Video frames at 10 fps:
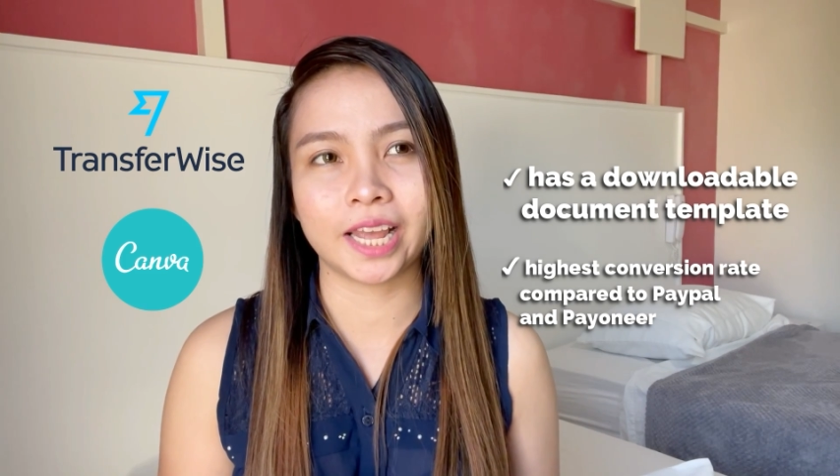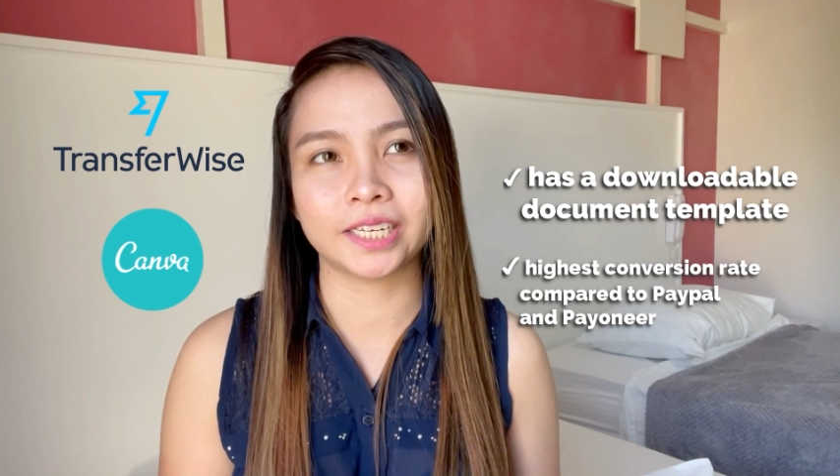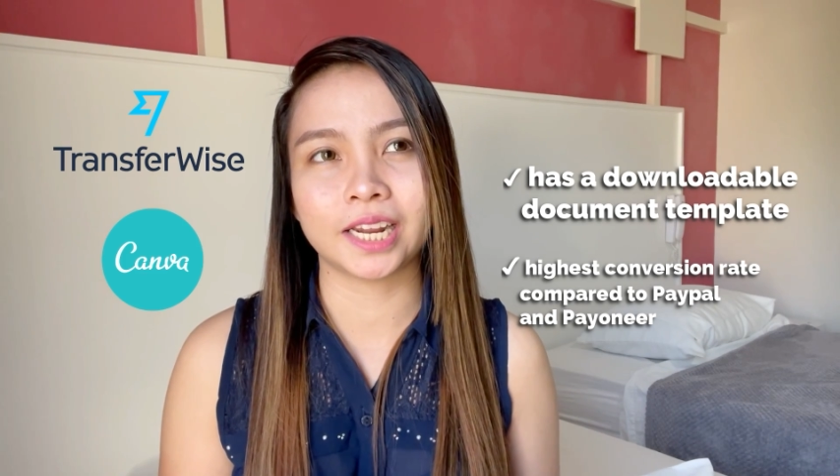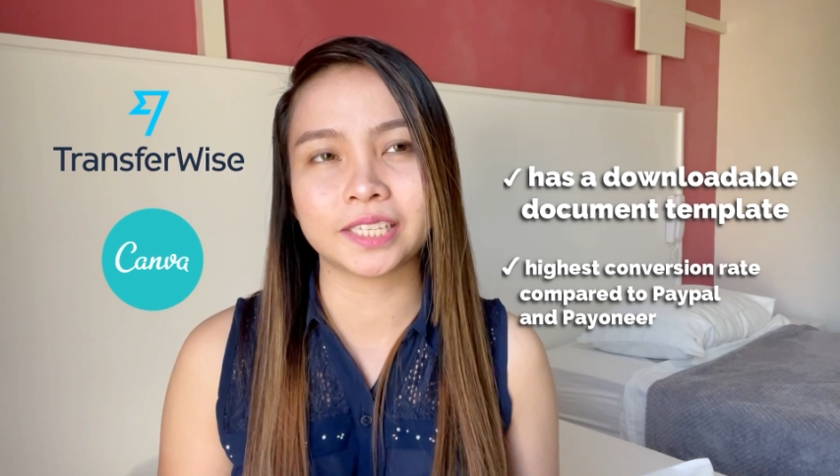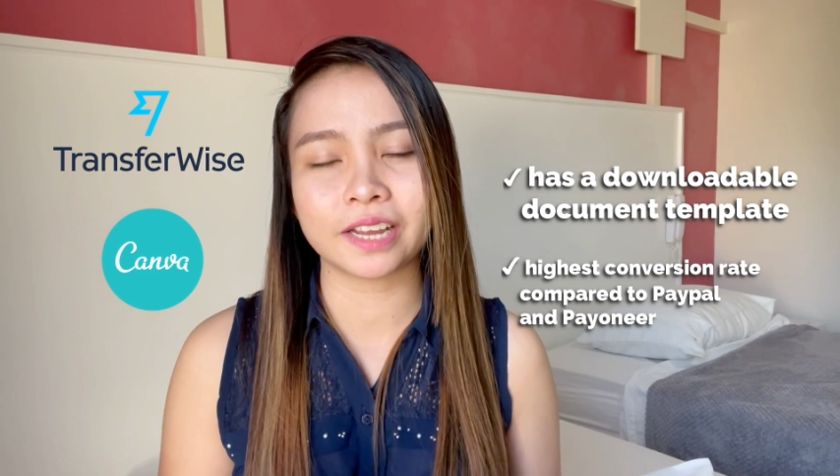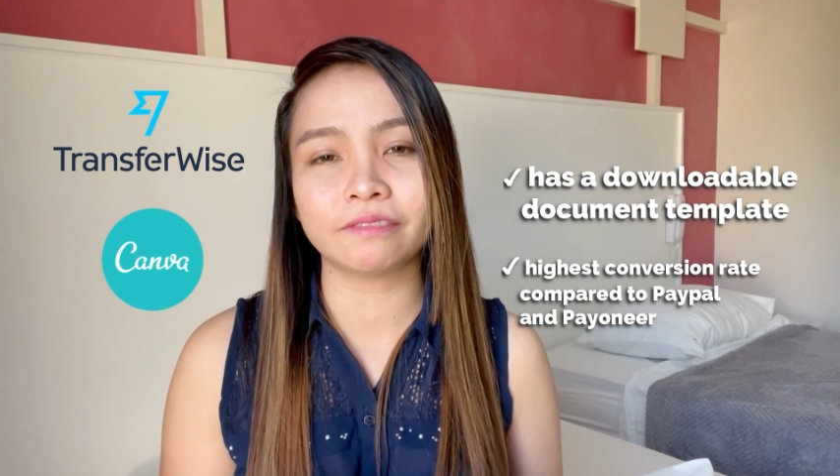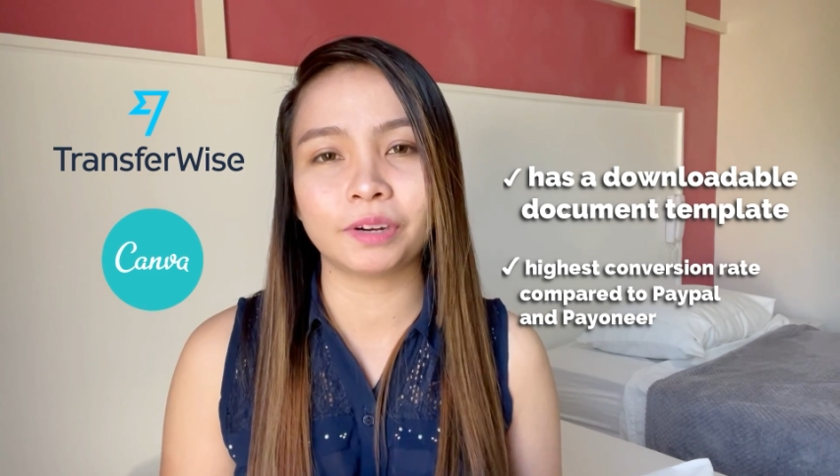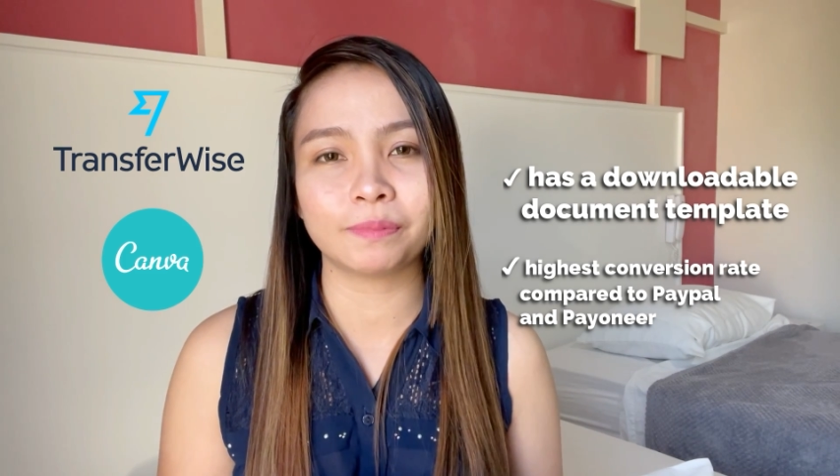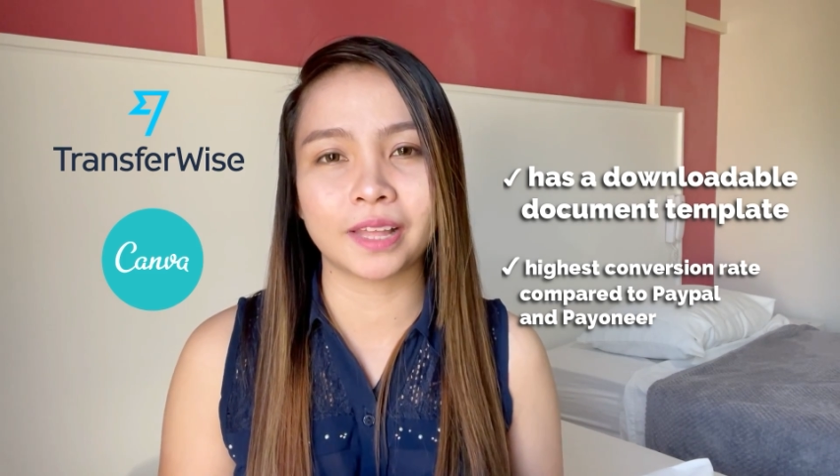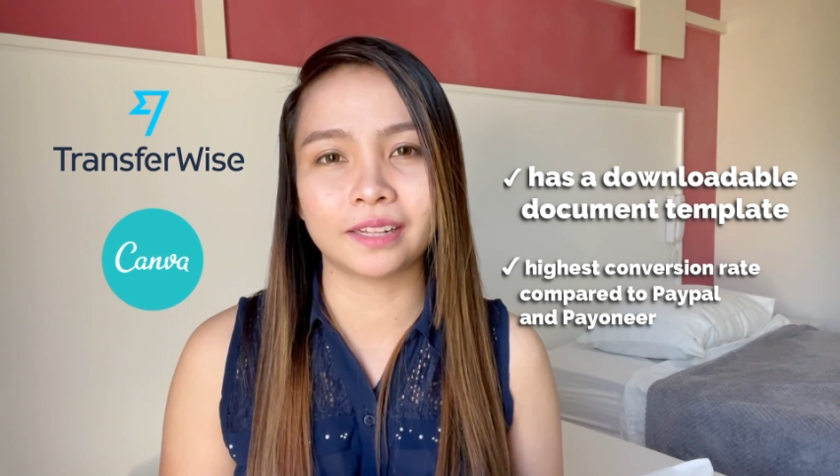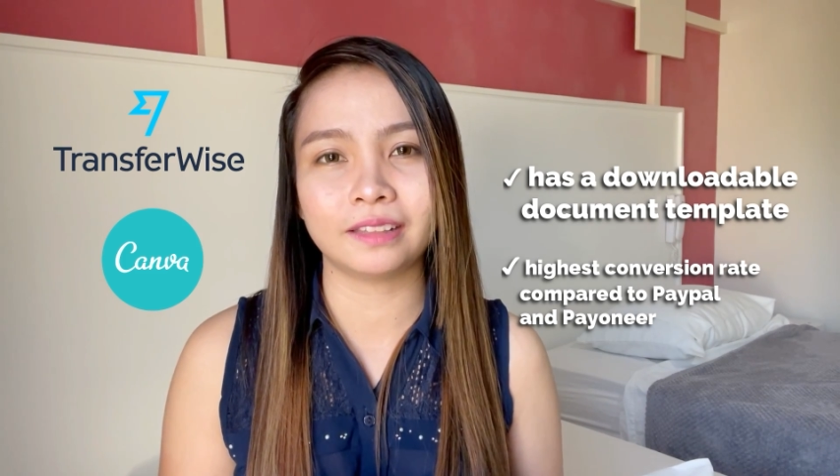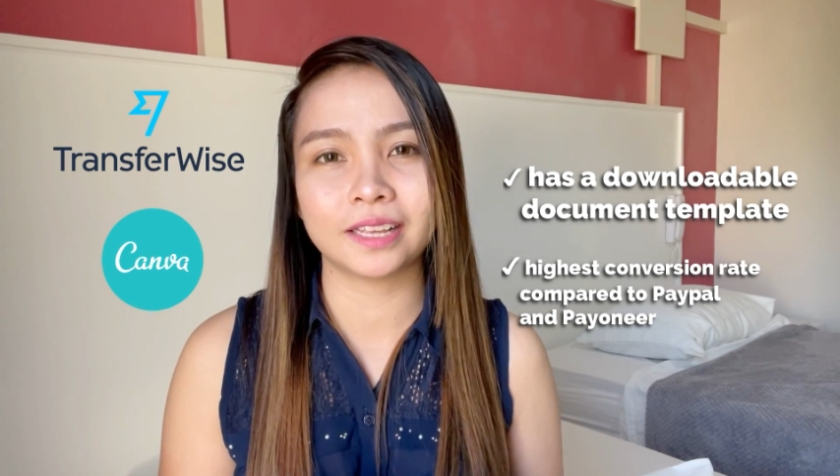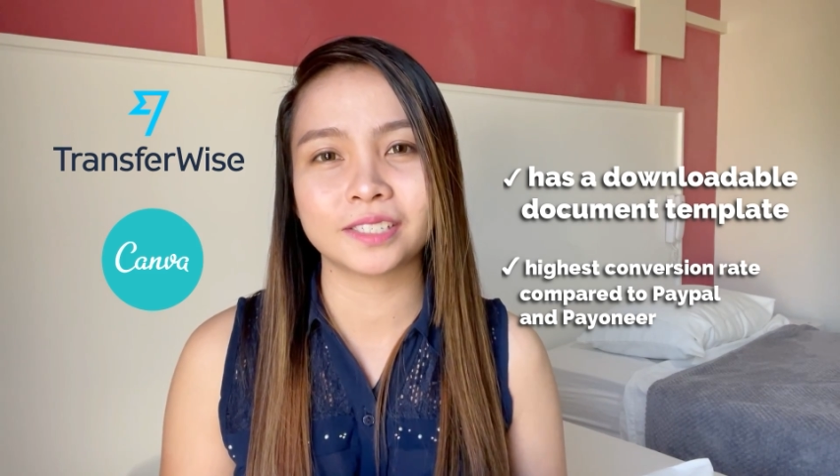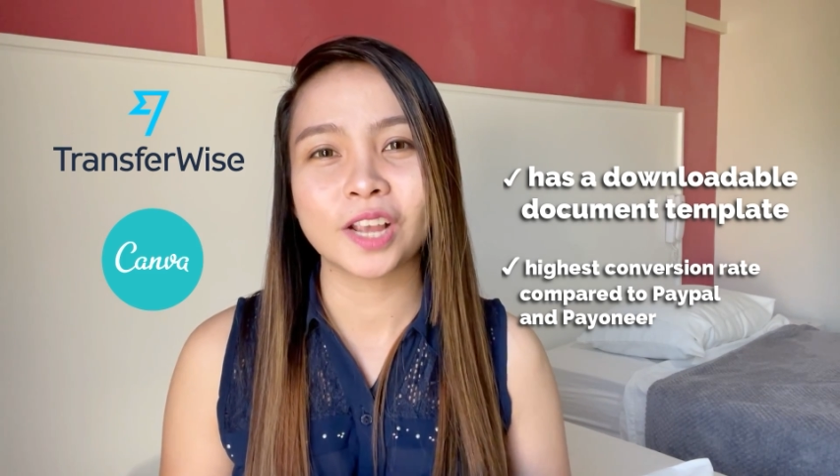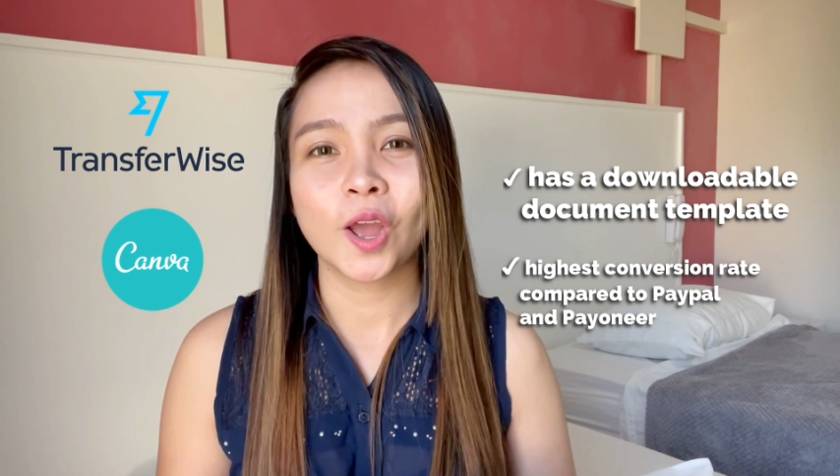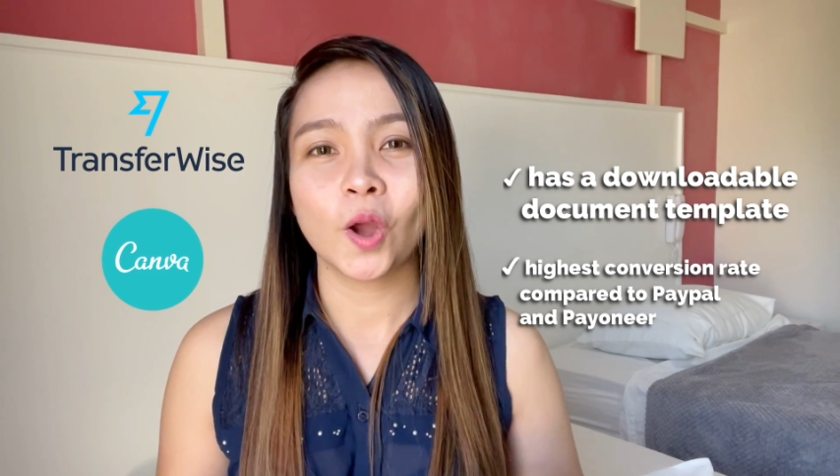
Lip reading: And aside from that is